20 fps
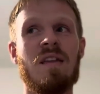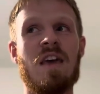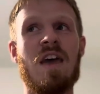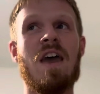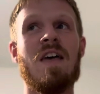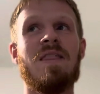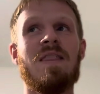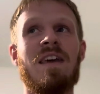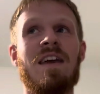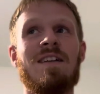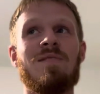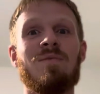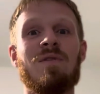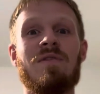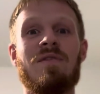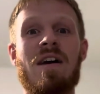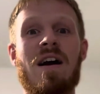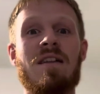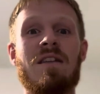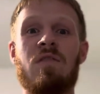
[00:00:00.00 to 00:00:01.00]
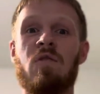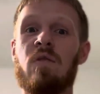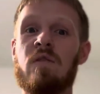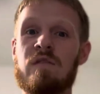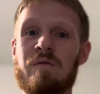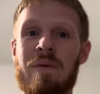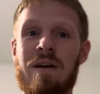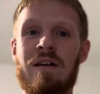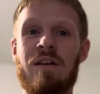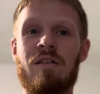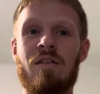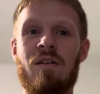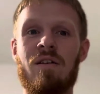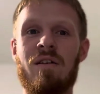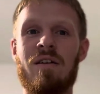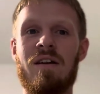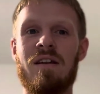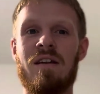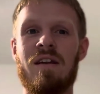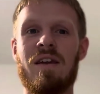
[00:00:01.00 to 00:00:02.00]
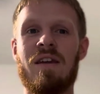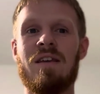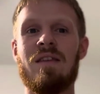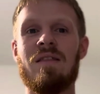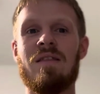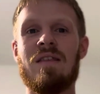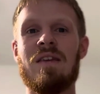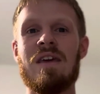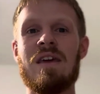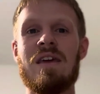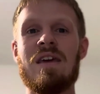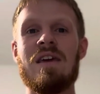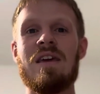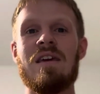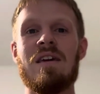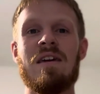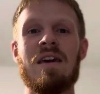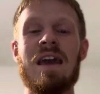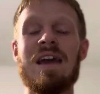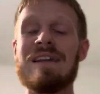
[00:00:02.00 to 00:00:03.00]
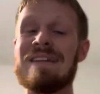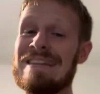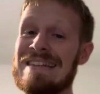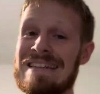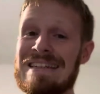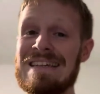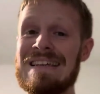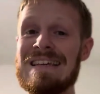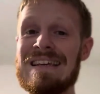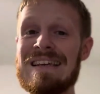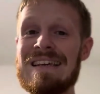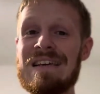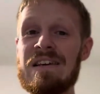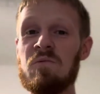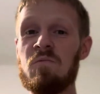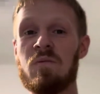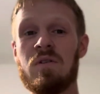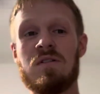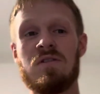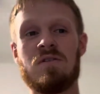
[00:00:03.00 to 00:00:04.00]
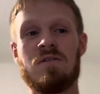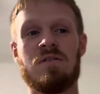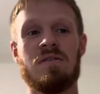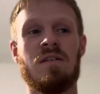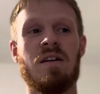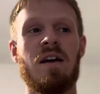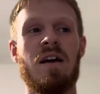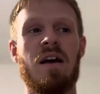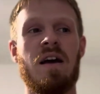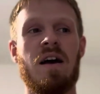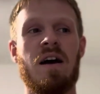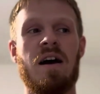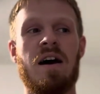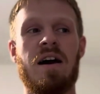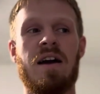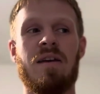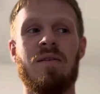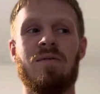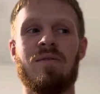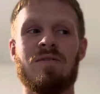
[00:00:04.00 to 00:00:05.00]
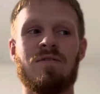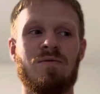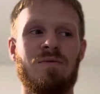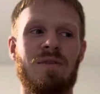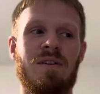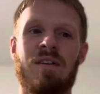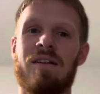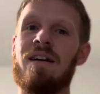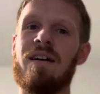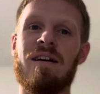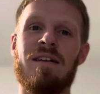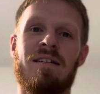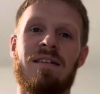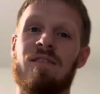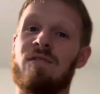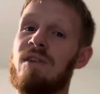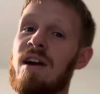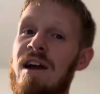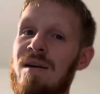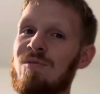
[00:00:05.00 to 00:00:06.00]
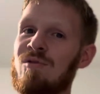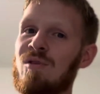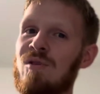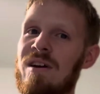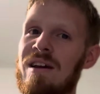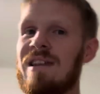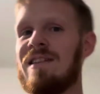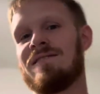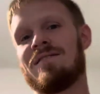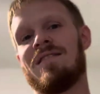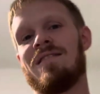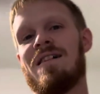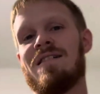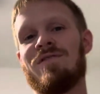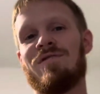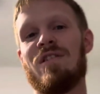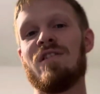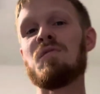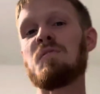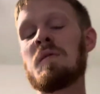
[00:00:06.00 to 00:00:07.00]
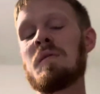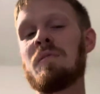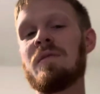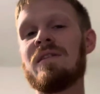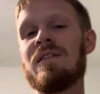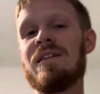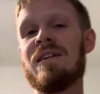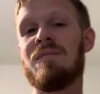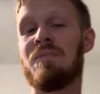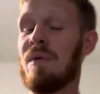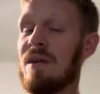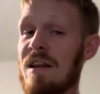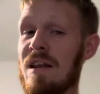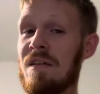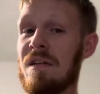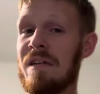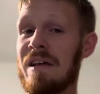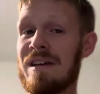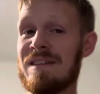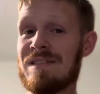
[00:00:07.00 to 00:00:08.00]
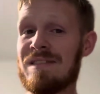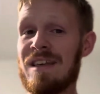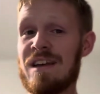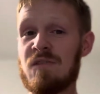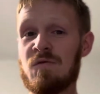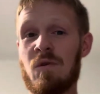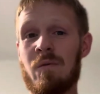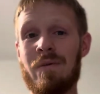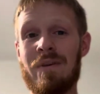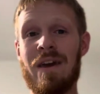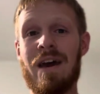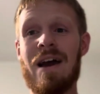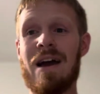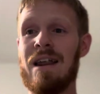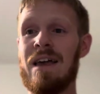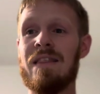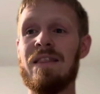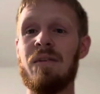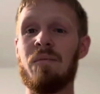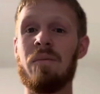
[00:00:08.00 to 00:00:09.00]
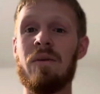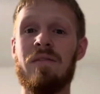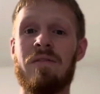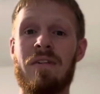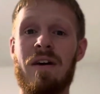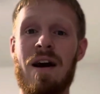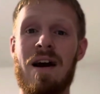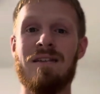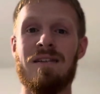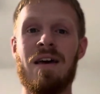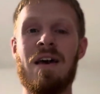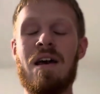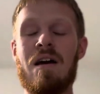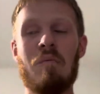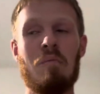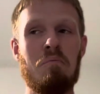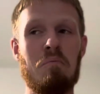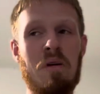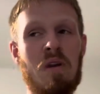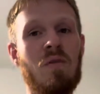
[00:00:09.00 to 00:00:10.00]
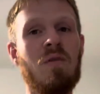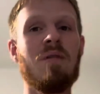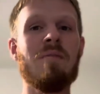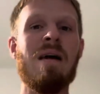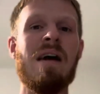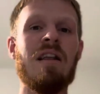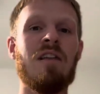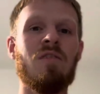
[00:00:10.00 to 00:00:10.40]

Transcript: And then we've gotten a door spider droid in the ATTE, which I wish we had gotten a crab droid, as a lot of other people did. But nonetheless, that's what we got. And then we've got B1 battle